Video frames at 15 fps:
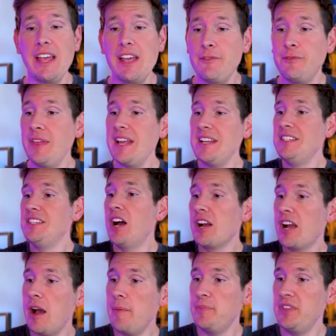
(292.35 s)
if they dug
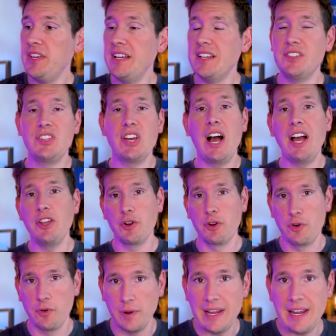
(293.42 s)
up the entire
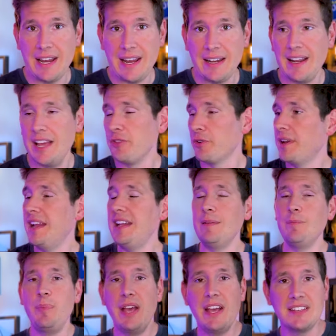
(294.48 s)
green and they're getting
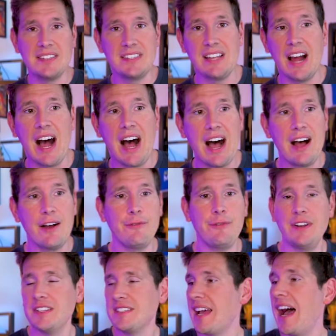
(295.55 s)
pissed off and it's